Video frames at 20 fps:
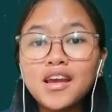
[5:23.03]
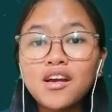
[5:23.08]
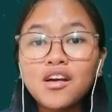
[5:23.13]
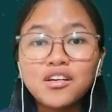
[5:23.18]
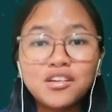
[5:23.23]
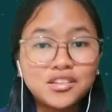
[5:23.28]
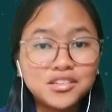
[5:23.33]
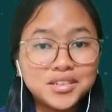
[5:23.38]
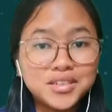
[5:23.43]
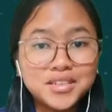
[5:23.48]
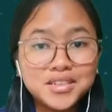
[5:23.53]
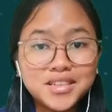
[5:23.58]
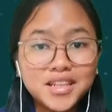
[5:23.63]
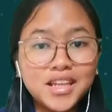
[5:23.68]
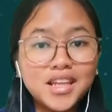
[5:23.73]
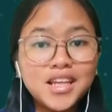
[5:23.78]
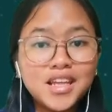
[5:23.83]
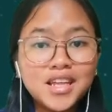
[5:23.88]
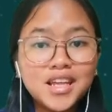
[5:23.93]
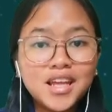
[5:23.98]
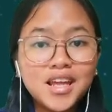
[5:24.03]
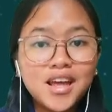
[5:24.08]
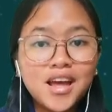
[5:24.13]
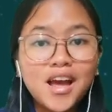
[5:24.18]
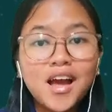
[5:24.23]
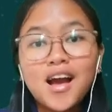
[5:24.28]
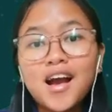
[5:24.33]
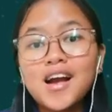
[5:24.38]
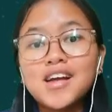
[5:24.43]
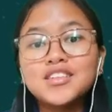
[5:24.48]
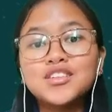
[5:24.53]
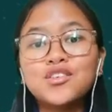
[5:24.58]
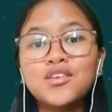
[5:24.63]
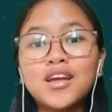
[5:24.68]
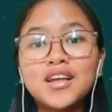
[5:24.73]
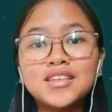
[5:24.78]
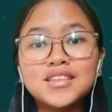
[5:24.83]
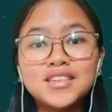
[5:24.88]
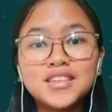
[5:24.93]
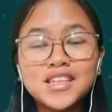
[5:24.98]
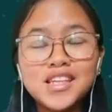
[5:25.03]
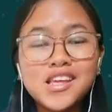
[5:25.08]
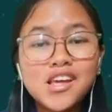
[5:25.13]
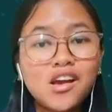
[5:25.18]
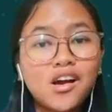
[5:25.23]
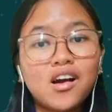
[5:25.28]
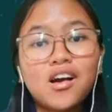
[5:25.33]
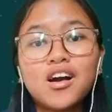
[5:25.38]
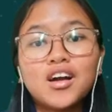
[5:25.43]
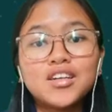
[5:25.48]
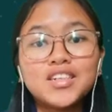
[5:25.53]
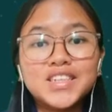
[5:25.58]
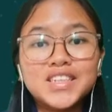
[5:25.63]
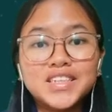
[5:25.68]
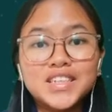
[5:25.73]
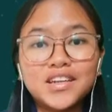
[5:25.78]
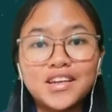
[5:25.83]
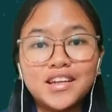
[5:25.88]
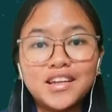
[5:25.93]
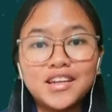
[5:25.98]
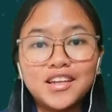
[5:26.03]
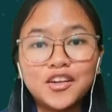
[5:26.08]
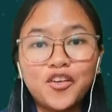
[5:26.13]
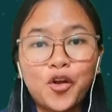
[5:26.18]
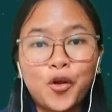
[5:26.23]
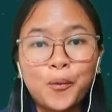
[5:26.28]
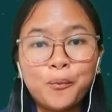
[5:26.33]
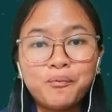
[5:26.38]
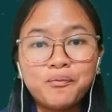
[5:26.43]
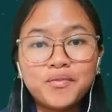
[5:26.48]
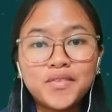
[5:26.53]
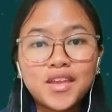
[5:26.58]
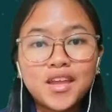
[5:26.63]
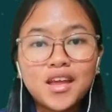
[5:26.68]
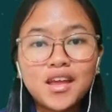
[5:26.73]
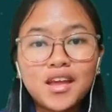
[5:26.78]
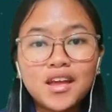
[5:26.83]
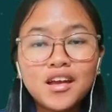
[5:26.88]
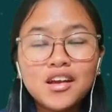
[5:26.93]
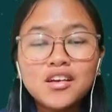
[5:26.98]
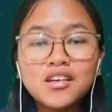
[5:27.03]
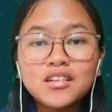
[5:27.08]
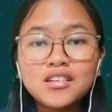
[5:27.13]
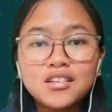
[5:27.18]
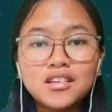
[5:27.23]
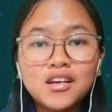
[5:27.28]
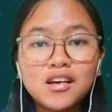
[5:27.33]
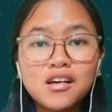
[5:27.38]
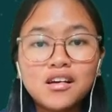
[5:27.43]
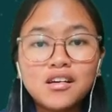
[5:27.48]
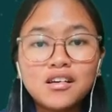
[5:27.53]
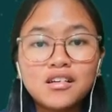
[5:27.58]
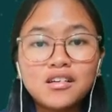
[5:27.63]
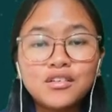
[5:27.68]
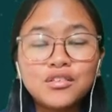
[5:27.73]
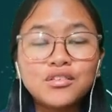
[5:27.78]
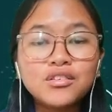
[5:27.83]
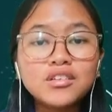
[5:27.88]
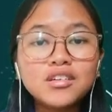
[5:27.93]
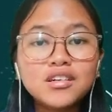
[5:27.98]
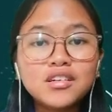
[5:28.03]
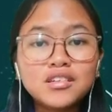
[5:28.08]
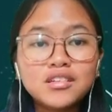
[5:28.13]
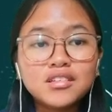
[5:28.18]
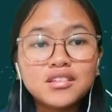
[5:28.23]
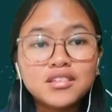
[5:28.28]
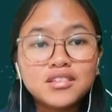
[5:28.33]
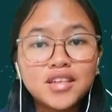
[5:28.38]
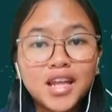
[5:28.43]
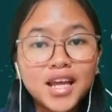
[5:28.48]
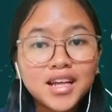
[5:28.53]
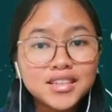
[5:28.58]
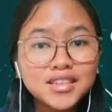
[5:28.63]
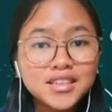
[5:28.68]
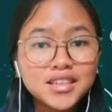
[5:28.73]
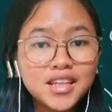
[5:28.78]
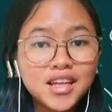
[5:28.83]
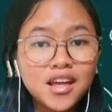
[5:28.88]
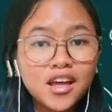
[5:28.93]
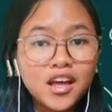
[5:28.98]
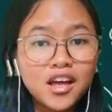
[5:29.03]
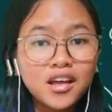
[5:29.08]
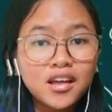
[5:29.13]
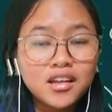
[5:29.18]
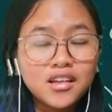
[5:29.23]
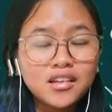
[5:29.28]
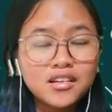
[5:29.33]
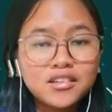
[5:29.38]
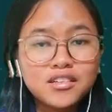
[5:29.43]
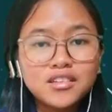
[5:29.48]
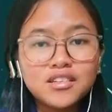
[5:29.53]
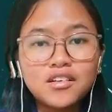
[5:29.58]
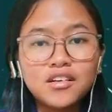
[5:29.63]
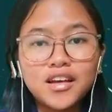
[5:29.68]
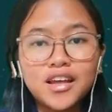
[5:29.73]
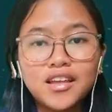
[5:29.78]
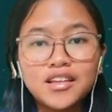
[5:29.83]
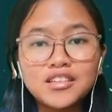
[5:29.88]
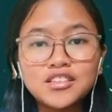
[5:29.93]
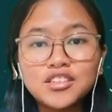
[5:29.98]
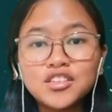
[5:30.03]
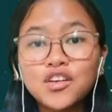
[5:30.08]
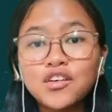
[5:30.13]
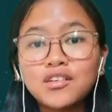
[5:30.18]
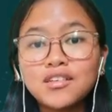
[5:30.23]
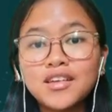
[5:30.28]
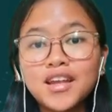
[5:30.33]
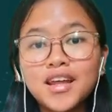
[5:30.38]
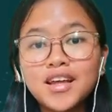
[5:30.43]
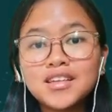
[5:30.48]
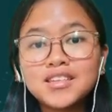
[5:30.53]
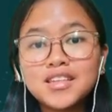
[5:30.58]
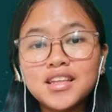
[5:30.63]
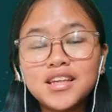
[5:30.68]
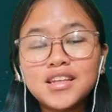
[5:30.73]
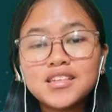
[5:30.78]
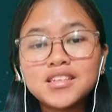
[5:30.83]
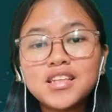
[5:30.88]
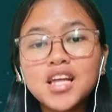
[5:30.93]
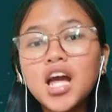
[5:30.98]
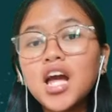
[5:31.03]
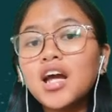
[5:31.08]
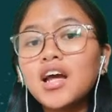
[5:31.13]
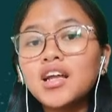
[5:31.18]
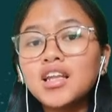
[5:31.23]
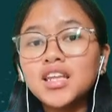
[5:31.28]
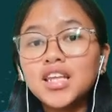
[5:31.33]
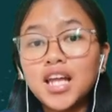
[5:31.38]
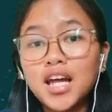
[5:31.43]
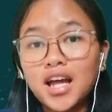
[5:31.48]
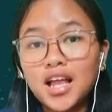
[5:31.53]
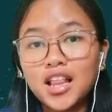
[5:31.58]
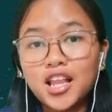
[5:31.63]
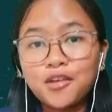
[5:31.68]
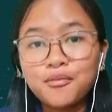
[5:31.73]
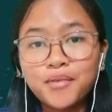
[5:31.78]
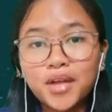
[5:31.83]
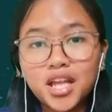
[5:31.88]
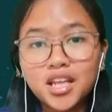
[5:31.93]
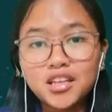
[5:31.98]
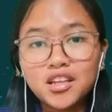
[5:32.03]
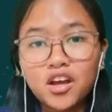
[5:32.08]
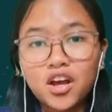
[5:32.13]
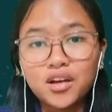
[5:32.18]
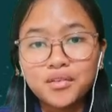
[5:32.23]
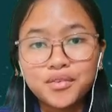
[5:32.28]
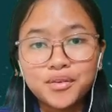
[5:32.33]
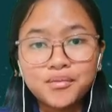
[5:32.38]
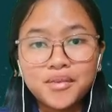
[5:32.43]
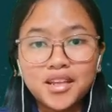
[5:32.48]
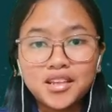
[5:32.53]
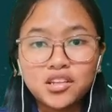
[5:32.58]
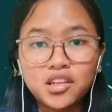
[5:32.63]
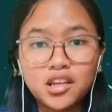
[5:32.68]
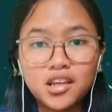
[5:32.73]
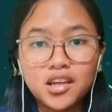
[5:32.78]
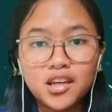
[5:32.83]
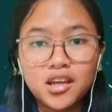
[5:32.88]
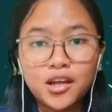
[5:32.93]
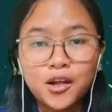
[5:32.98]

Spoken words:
or C, as you can see on the screen. Now, next is the element of a matrix.